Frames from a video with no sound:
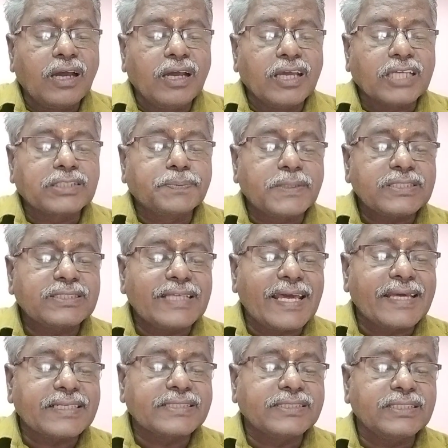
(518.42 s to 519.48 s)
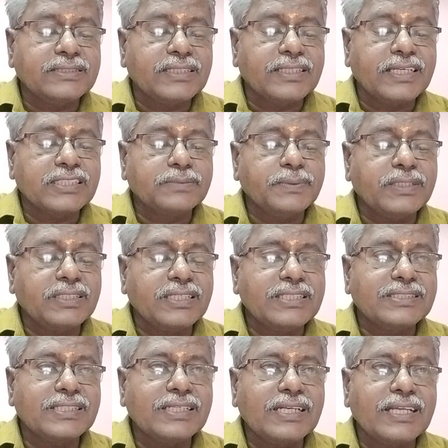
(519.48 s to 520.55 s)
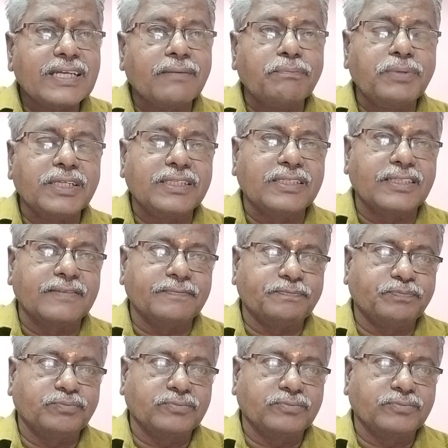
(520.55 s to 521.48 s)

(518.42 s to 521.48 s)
Express the action that has been recently completed.